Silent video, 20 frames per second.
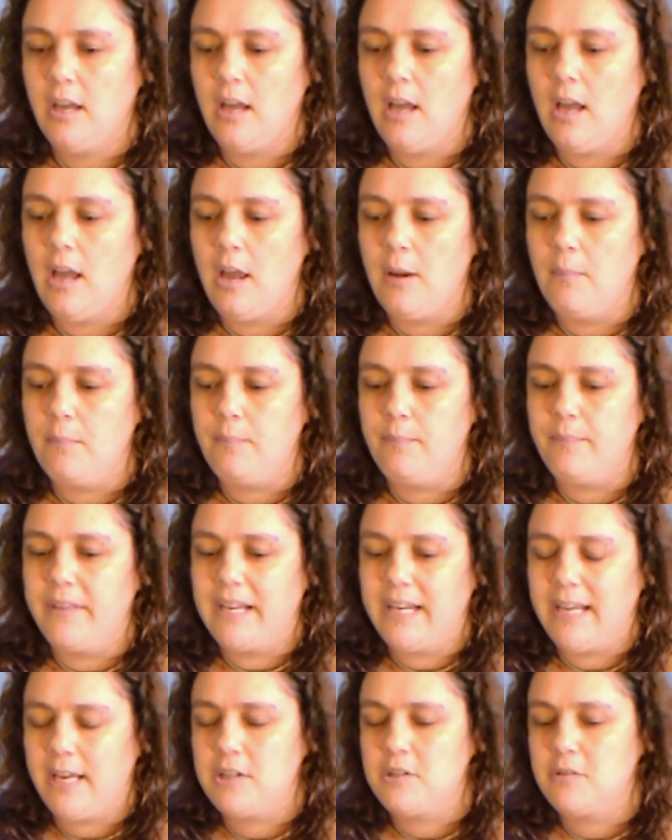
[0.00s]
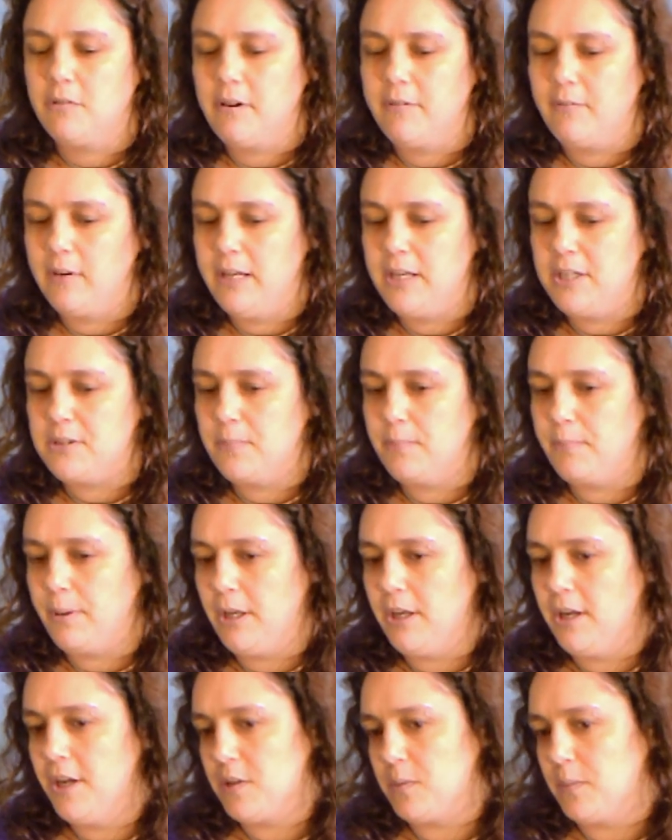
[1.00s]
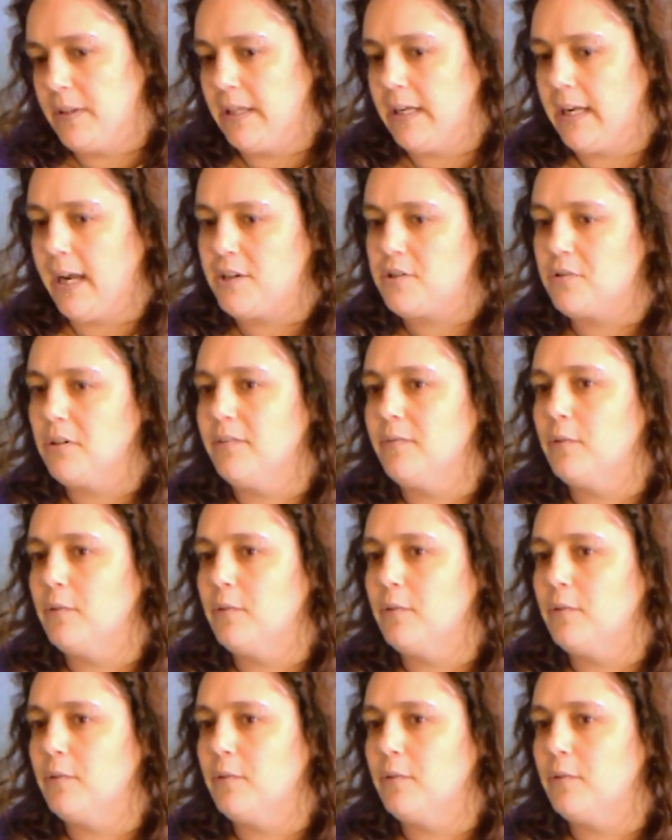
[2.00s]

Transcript: the category of religion blurs with the category